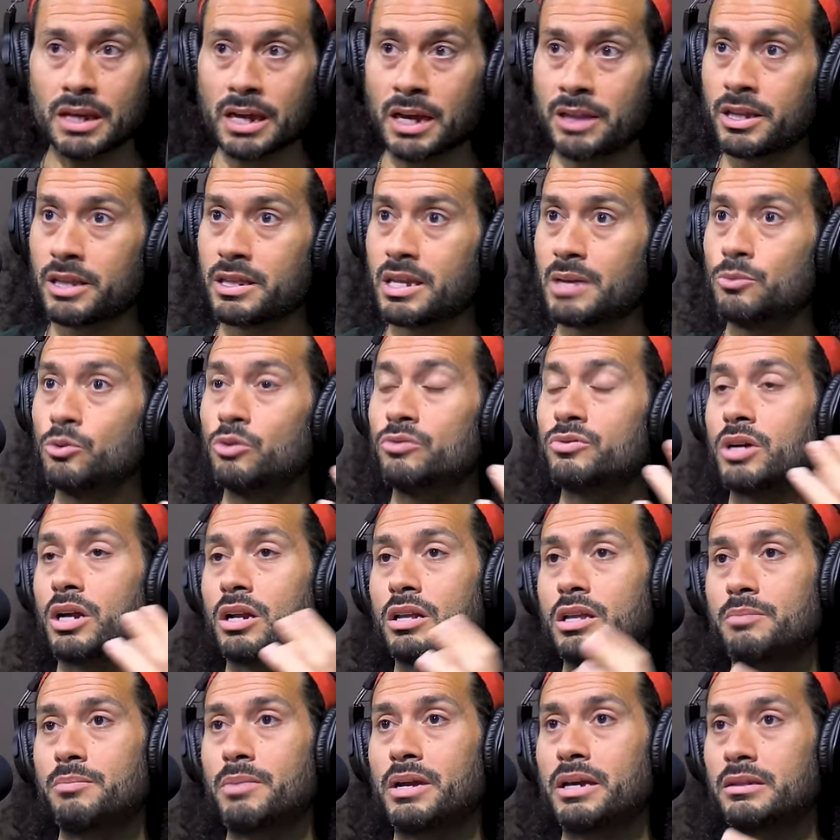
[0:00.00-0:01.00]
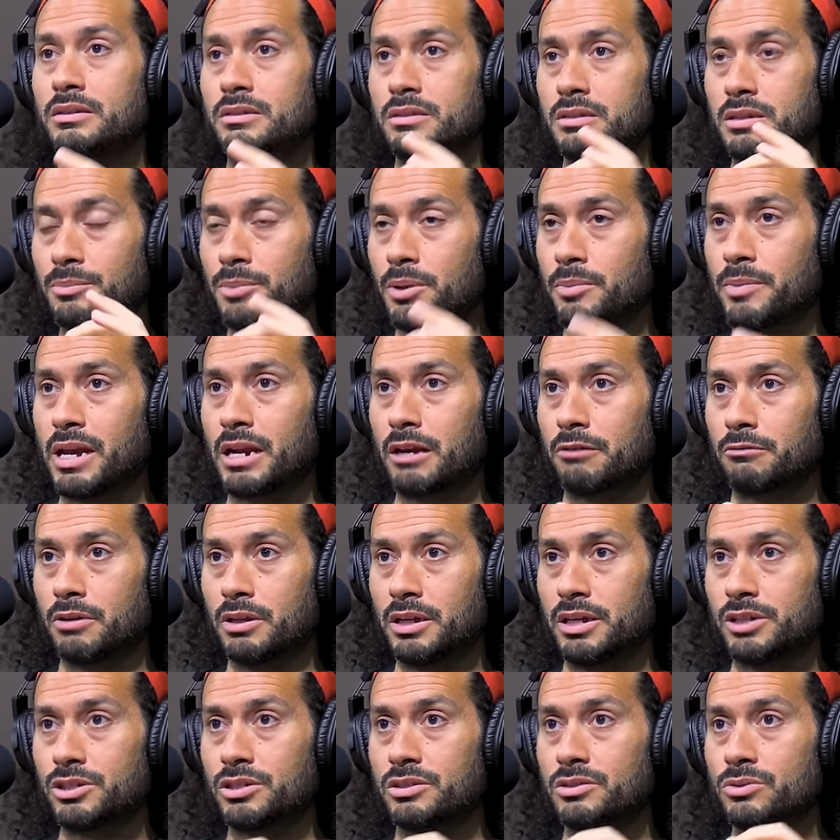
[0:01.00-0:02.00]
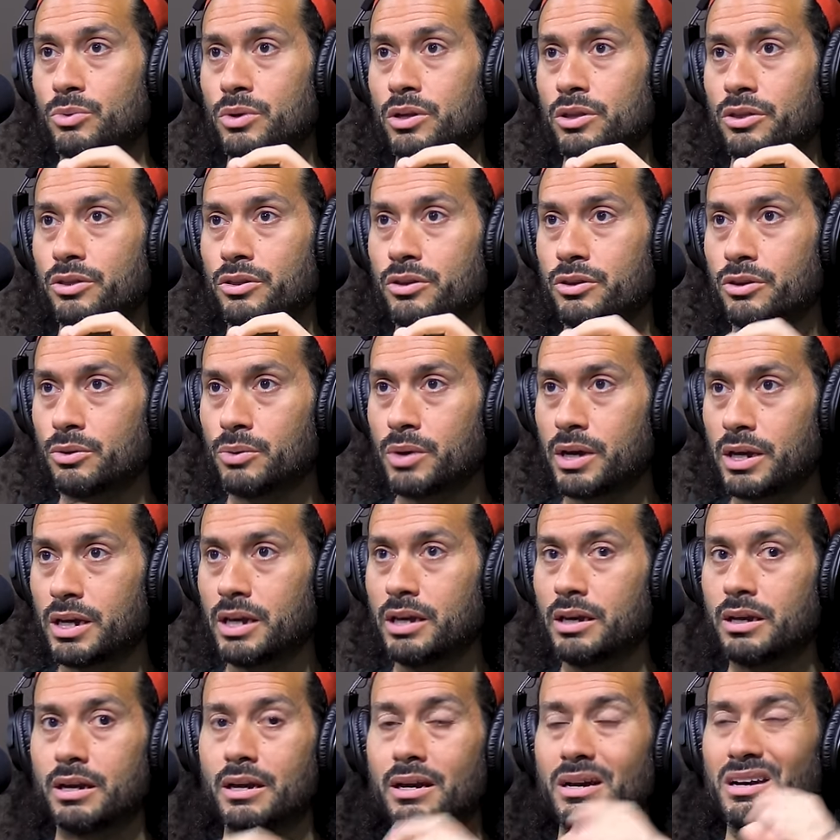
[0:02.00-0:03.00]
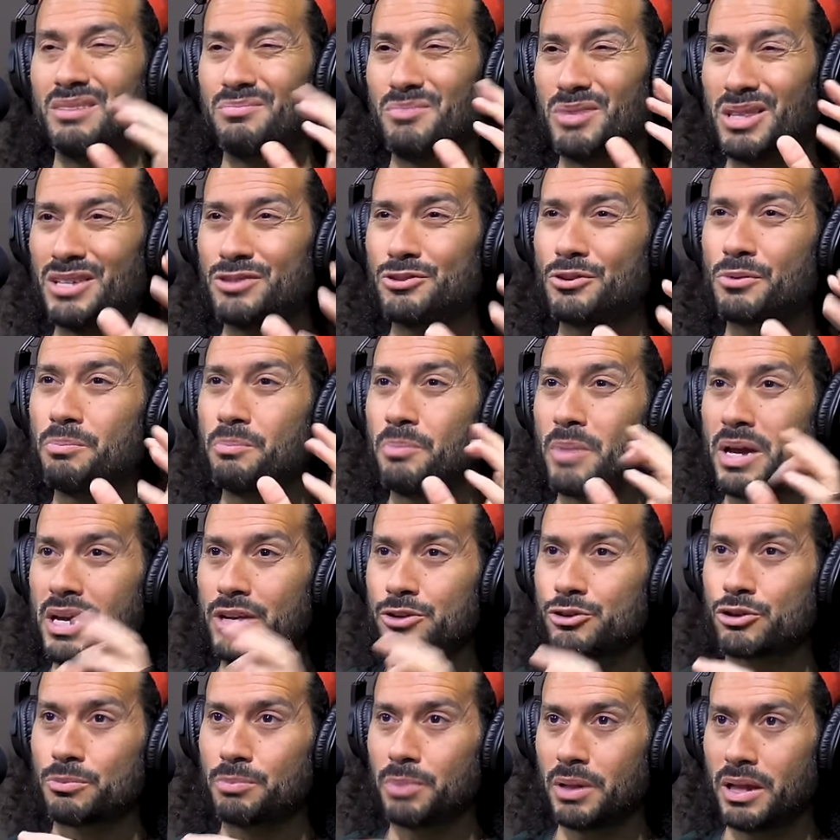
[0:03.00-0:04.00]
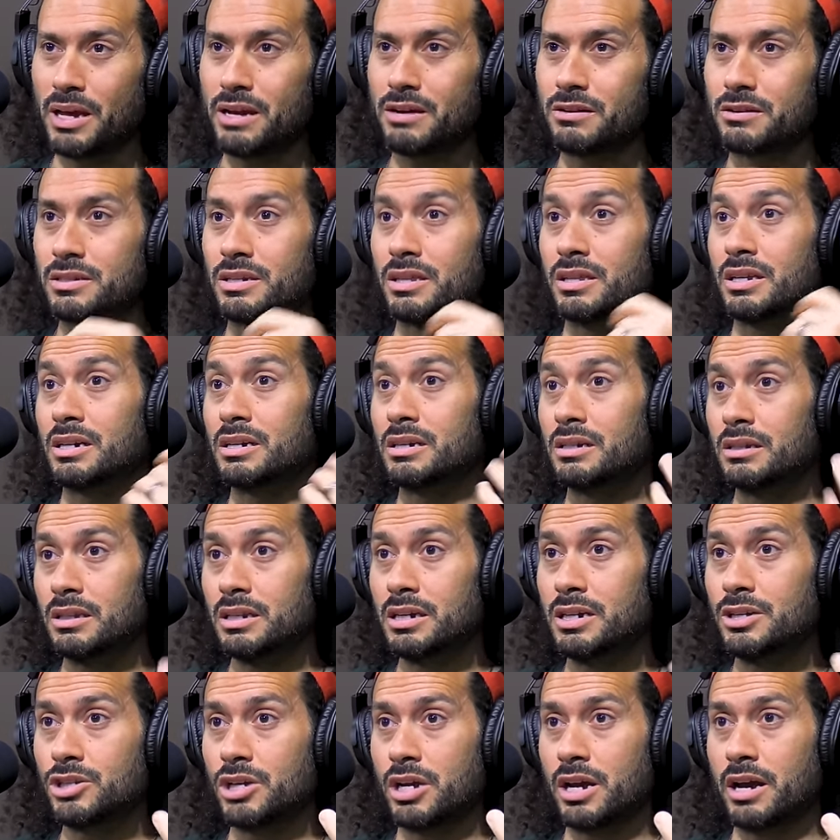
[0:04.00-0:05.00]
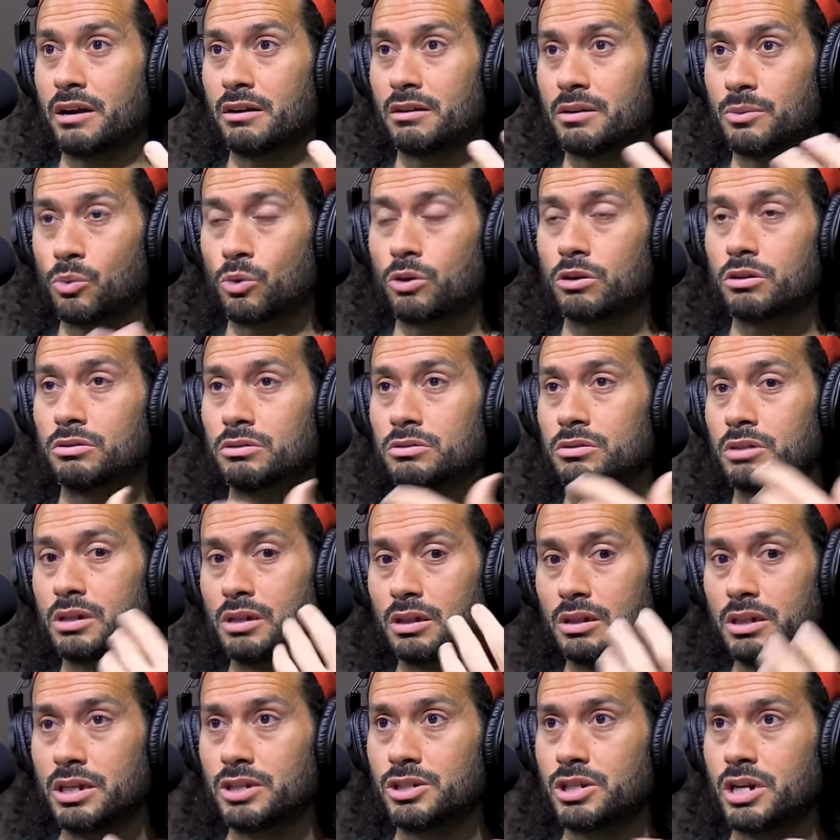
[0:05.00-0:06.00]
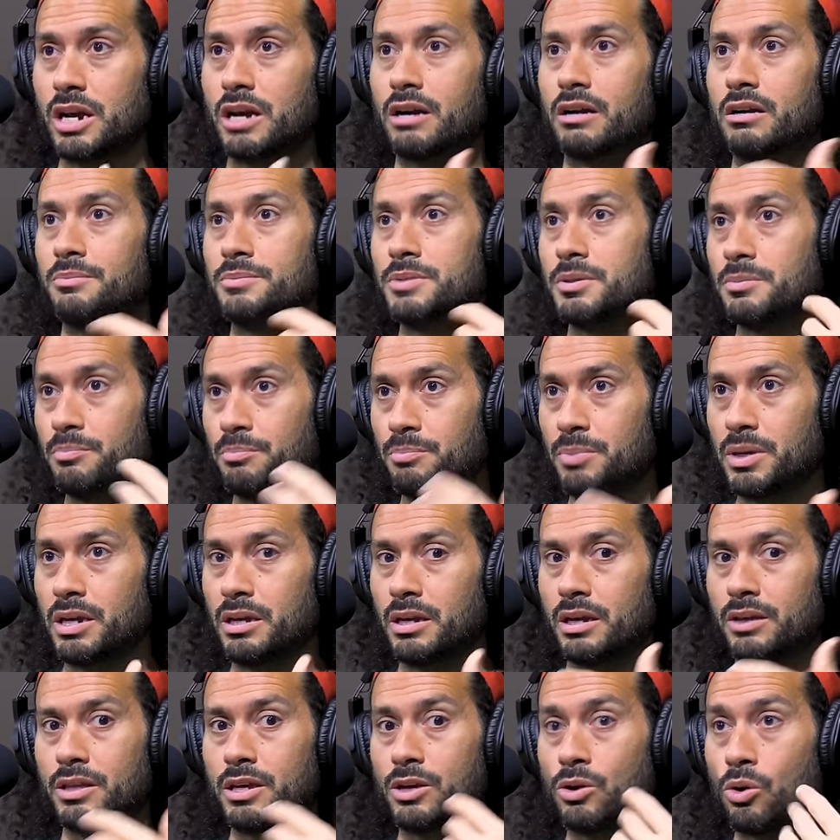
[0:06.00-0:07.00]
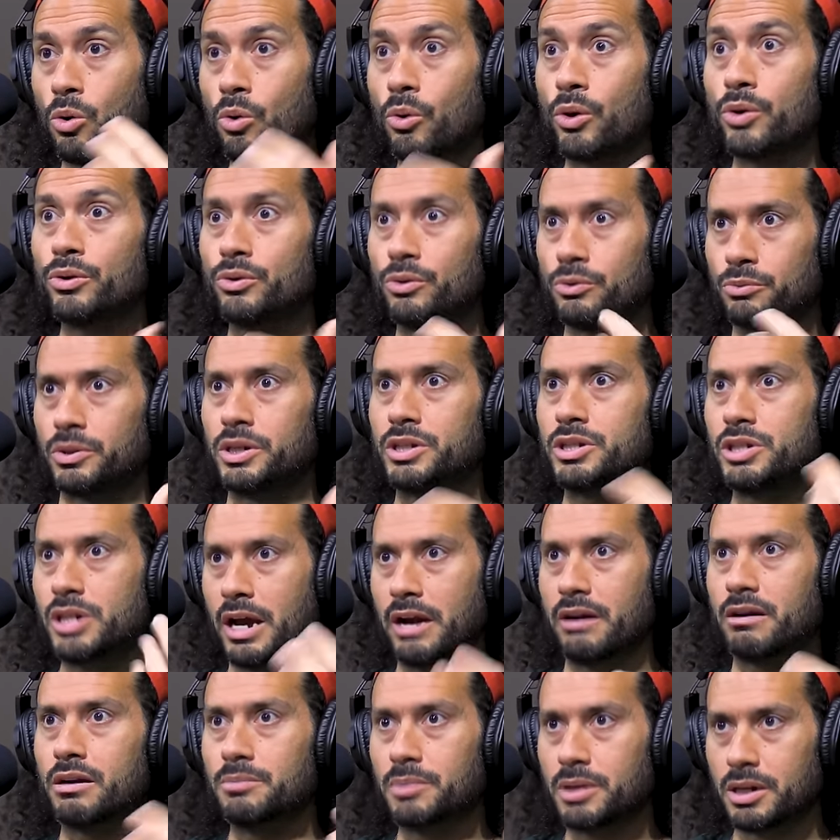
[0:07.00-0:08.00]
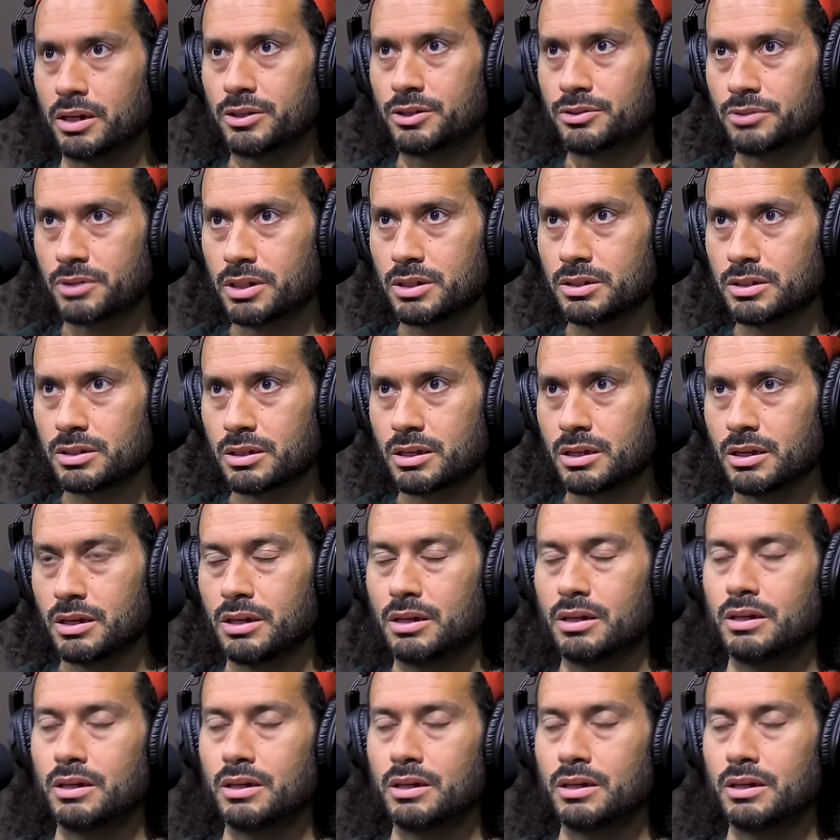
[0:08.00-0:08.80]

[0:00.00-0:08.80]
And then they moved on and they made diplomatic relations with UAE. I mean, these are major players in the Khaliji Arab world, Khaliji Arabs being the oil rich Arab countries.